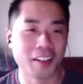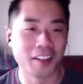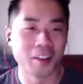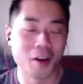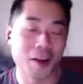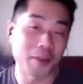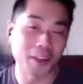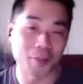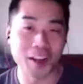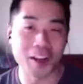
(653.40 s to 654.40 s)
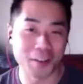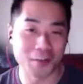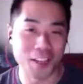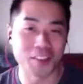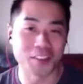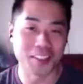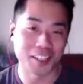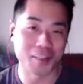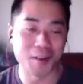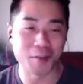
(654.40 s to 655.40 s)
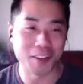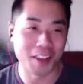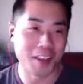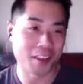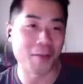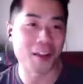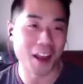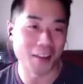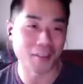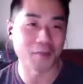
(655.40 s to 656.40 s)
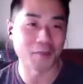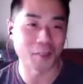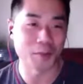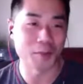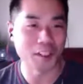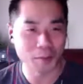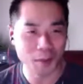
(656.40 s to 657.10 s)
well, I mean, if you're getting investors, I guess maybe they might have some advice,